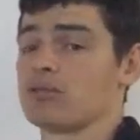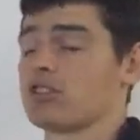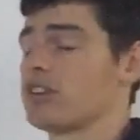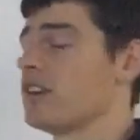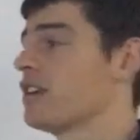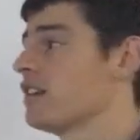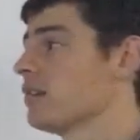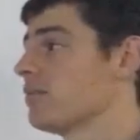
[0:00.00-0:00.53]
So
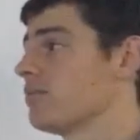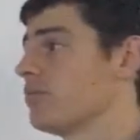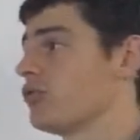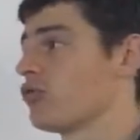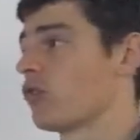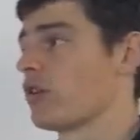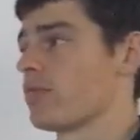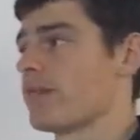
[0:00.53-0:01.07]
you need to be
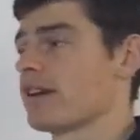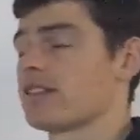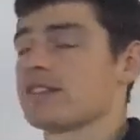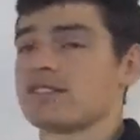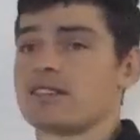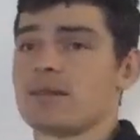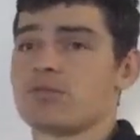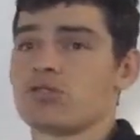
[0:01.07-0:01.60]
trying to make the
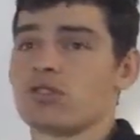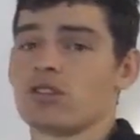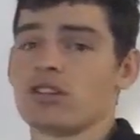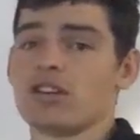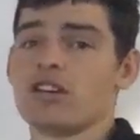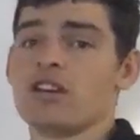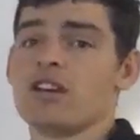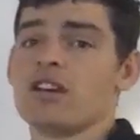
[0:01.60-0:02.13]
steps
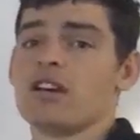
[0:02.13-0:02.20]
early.